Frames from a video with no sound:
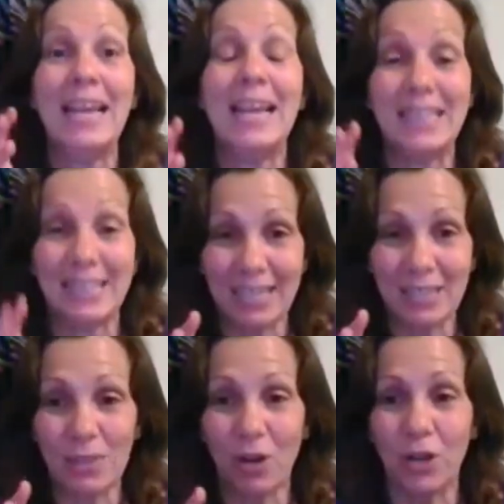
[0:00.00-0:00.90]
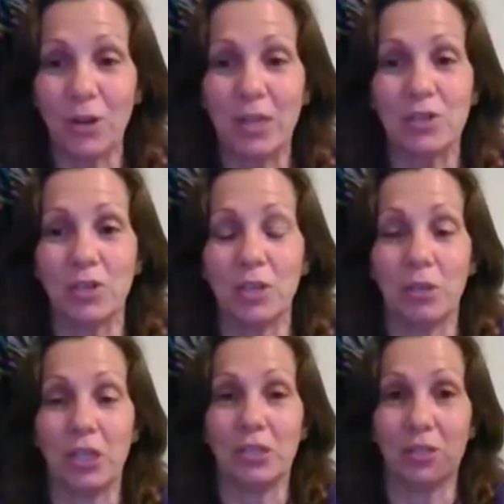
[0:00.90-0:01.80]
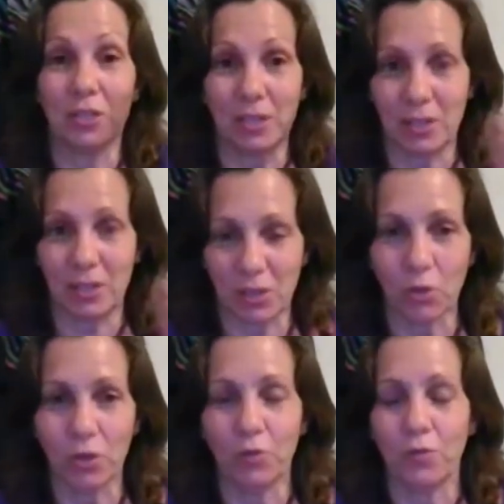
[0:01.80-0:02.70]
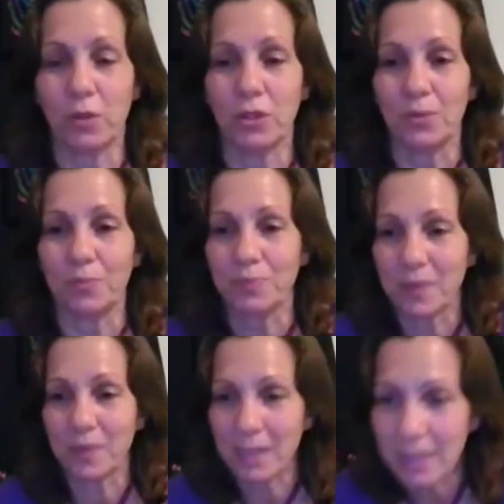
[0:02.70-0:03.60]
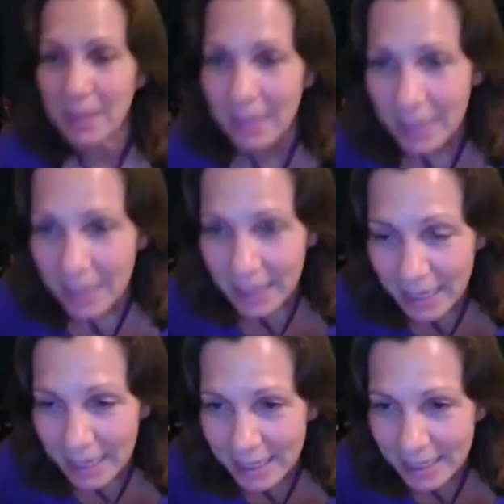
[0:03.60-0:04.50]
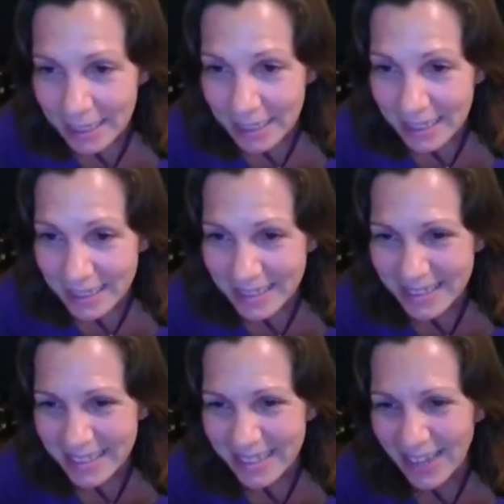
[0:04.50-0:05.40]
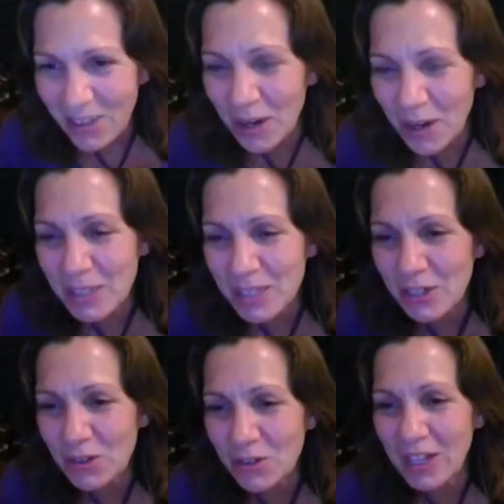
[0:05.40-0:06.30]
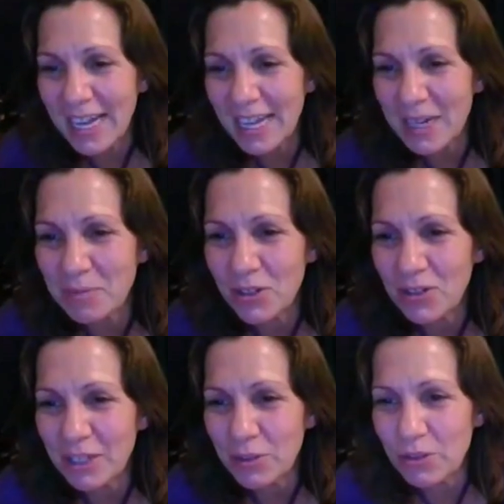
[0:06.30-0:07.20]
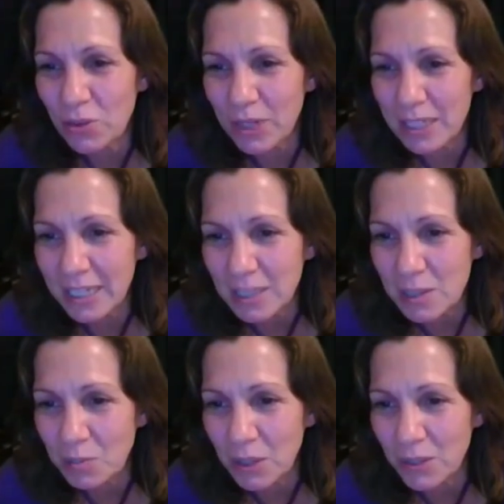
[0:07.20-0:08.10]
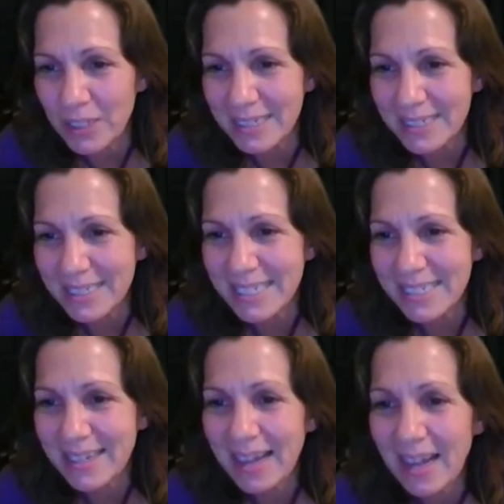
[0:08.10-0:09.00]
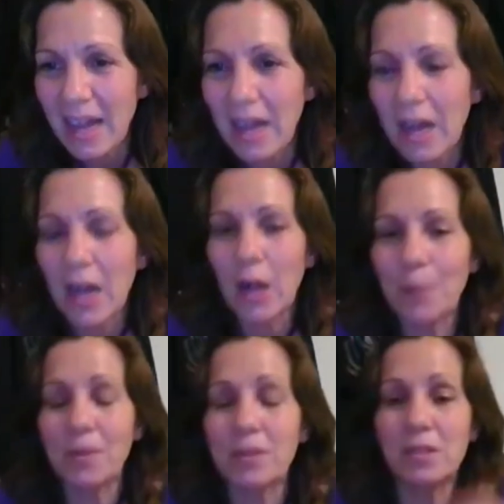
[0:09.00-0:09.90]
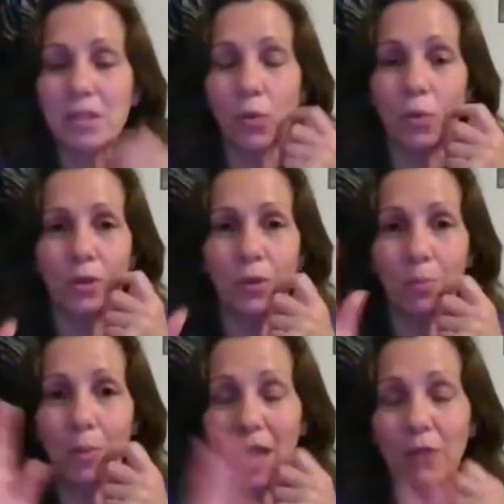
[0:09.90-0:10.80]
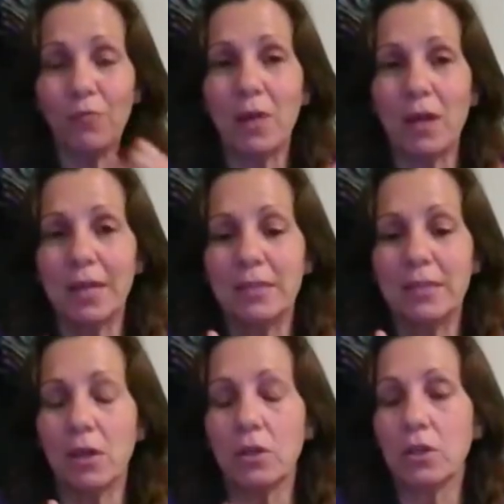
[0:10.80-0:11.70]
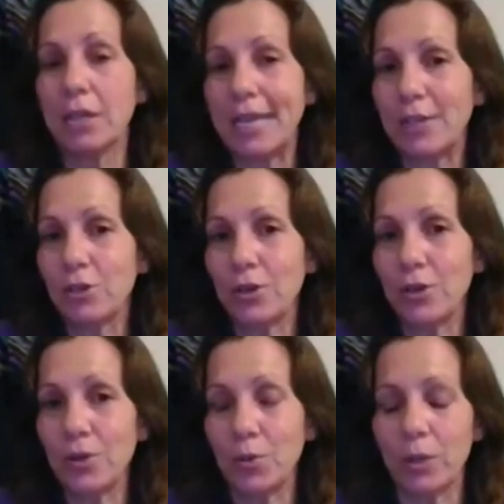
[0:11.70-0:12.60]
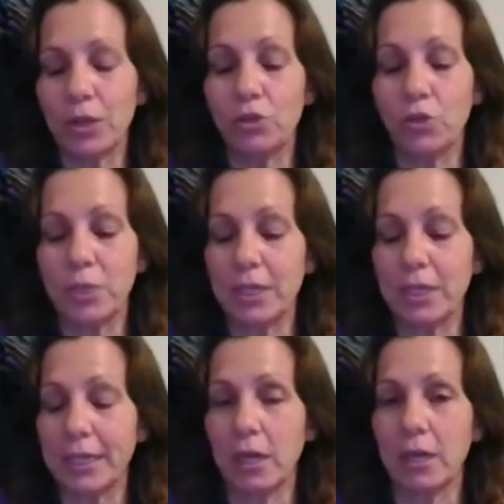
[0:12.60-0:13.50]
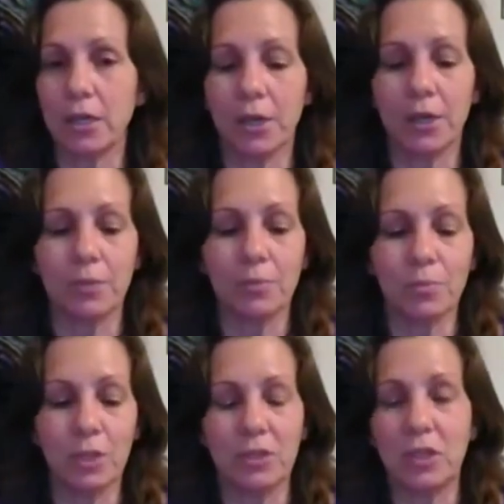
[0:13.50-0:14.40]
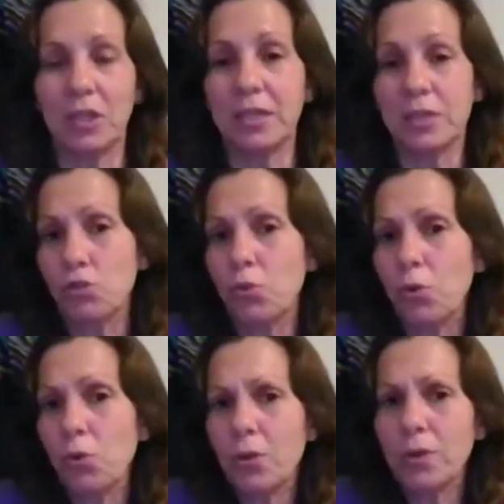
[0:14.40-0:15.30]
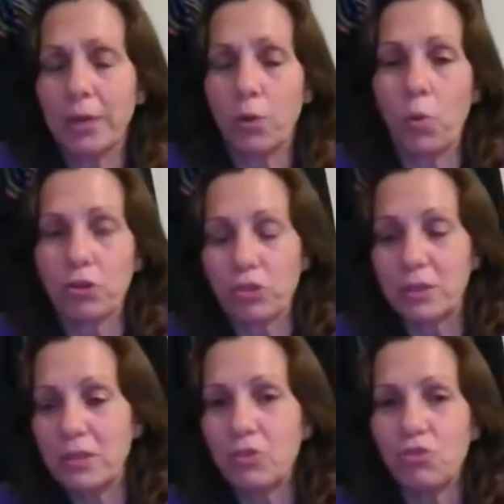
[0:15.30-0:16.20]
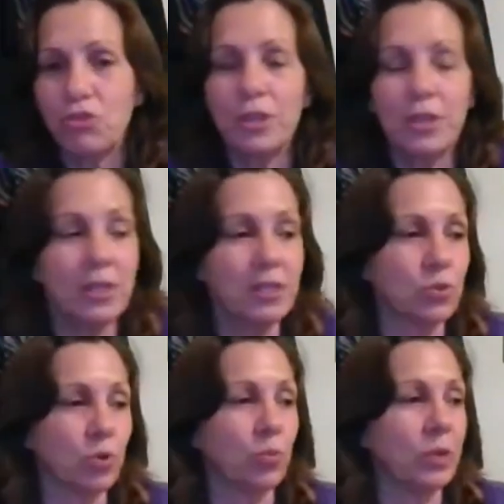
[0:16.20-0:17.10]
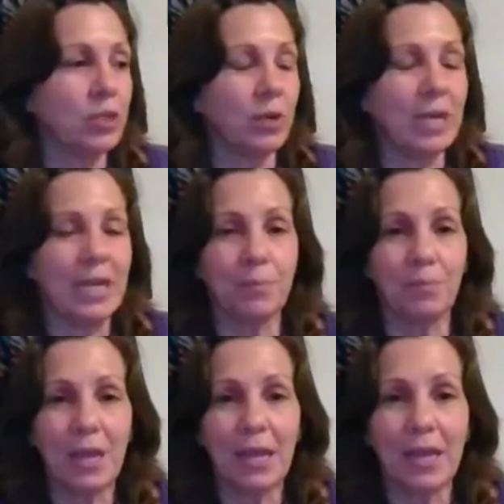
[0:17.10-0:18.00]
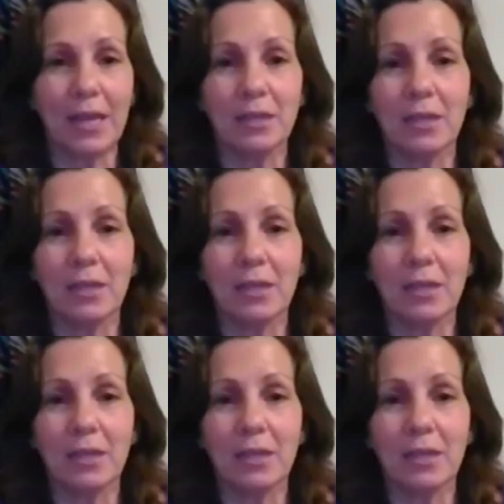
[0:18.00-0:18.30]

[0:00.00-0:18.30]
this water is going to be so good for you. And, oh, I'm so glad. I'm glad you enjoyed the experience. Um, so you may find later when you're doing like a, a tedious chore, like washing dishes, or when you're in bed,